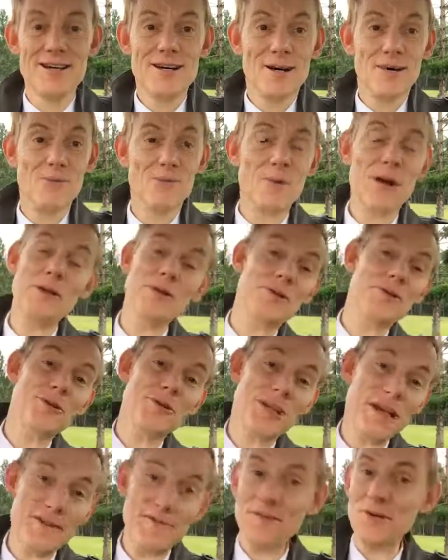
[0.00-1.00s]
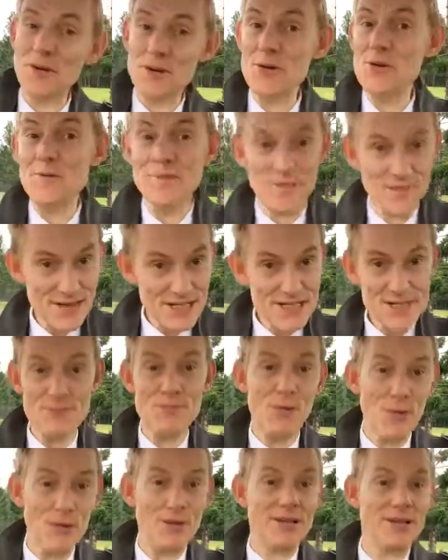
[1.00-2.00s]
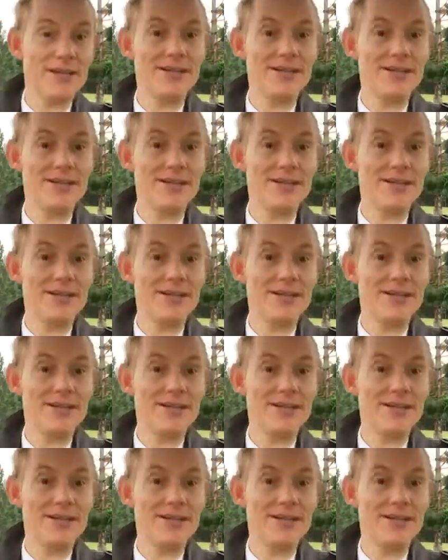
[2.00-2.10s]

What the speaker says: Well, good afternoon, Facebook.